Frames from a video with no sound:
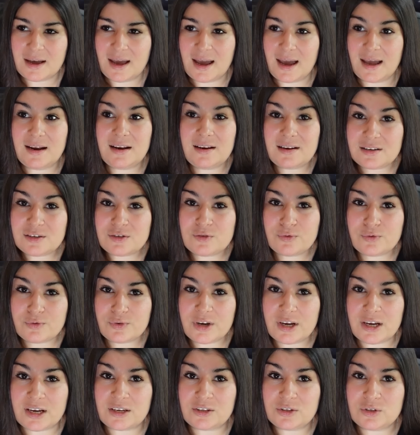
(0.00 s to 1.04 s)
And it is
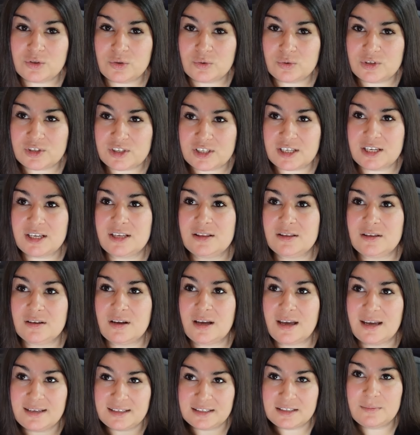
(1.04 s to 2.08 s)
free to see
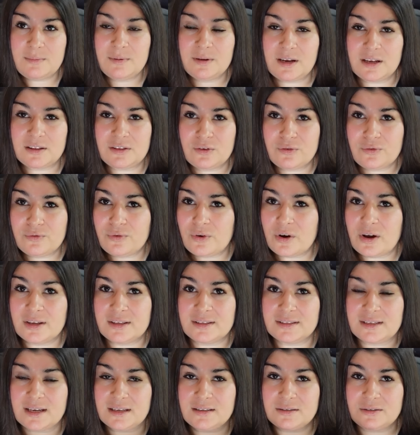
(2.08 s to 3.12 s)
the exhibit at the
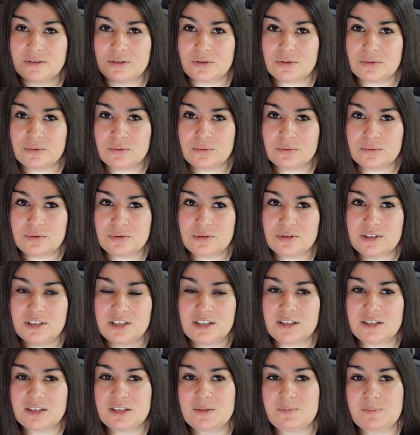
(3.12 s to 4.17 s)
front and to see
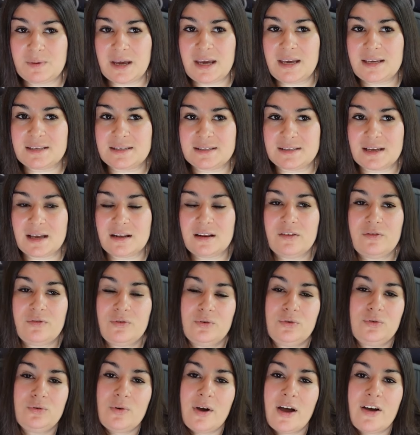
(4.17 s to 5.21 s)
the space. And if
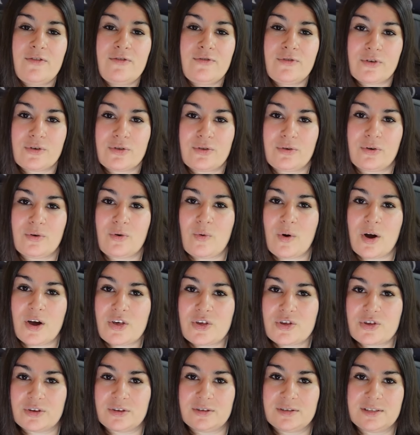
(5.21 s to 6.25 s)
you do have further
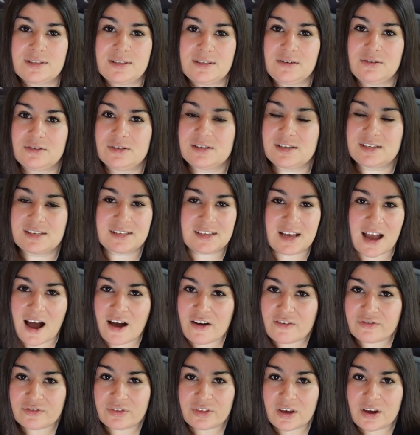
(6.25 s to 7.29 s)
questions, there's
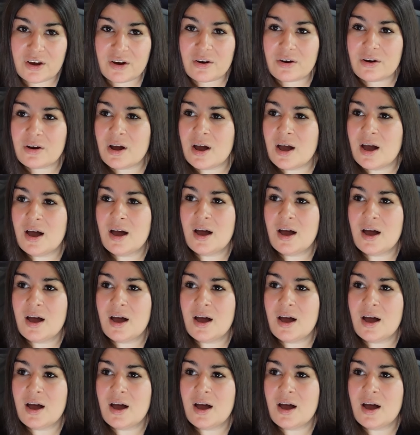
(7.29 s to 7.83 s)
staff there.